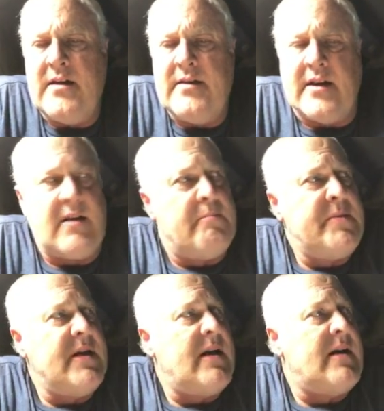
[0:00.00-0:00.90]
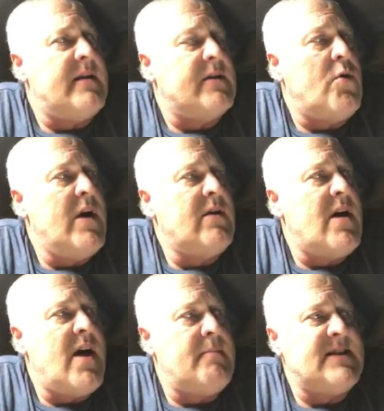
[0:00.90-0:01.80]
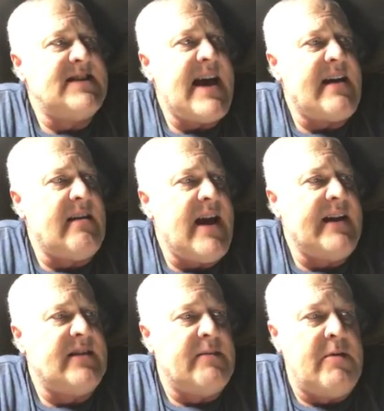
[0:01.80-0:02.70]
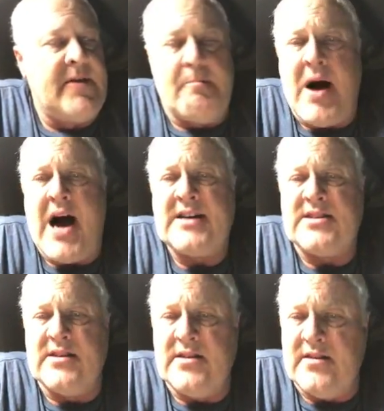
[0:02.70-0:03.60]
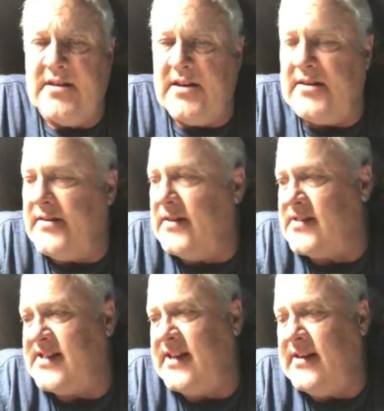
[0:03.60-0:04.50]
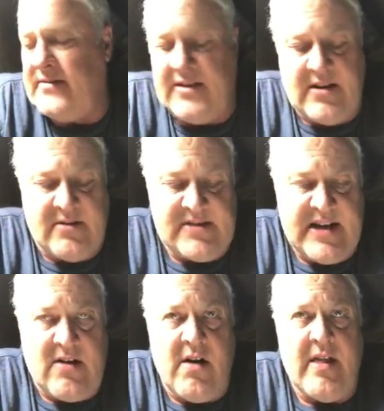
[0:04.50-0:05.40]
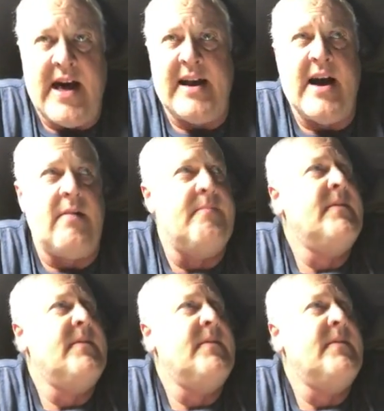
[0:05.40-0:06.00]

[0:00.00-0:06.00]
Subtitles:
Qualcomm, the satellite, the box under the seat, you know, take all that out,